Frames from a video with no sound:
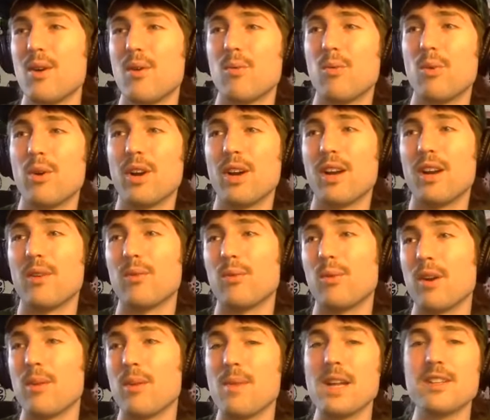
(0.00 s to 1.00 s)
what
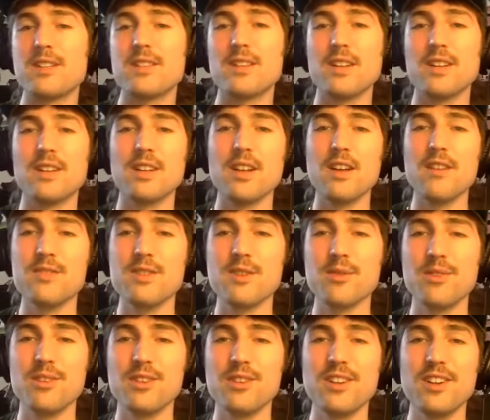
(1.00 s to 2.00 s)
it meant to love
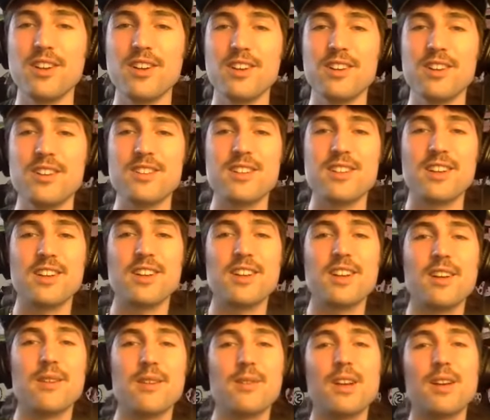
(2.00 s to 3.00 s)
someone, you know. It's like
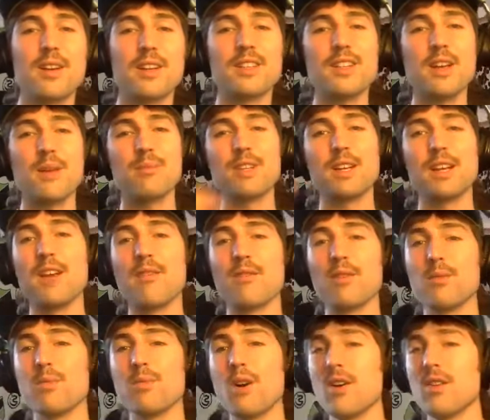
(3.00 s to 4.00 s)
accepting
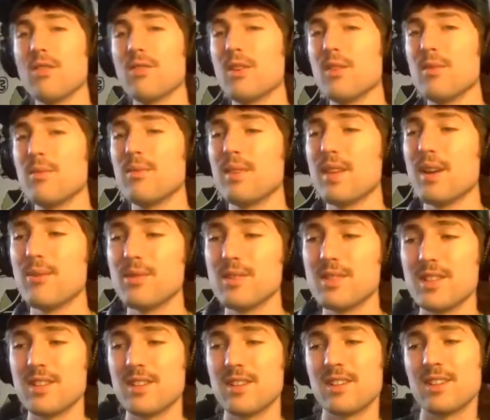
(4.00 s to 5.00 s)
every part of them. That was
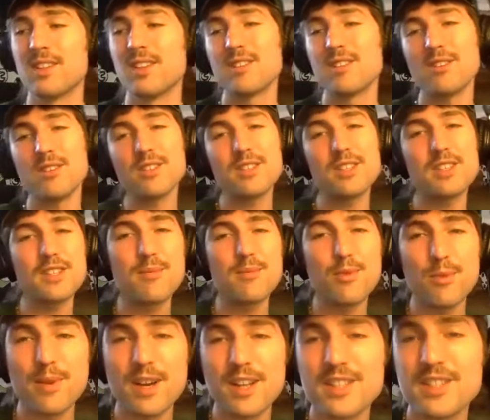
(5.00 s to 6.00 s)
the It's a
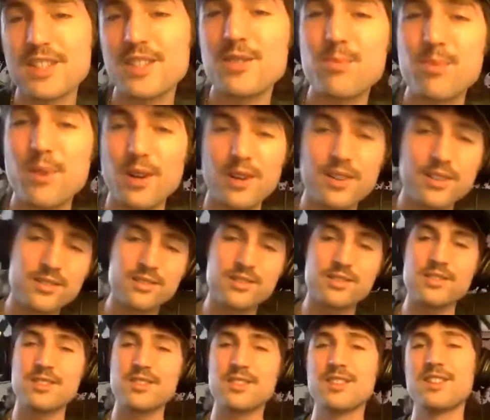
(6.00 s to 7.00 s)
simple message, but
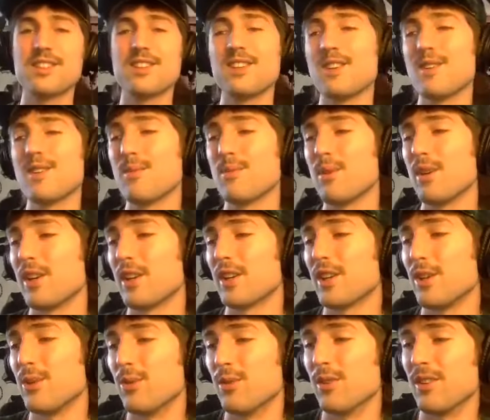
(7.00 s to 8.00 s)
a
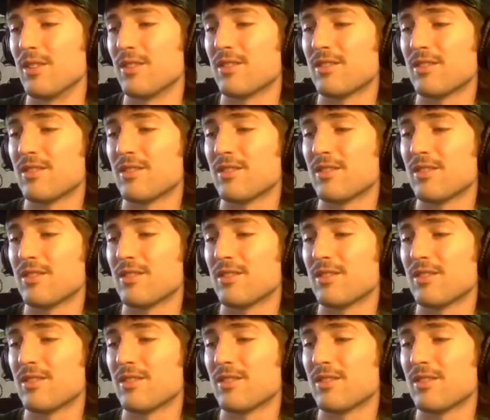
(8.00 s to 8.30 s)
cute one.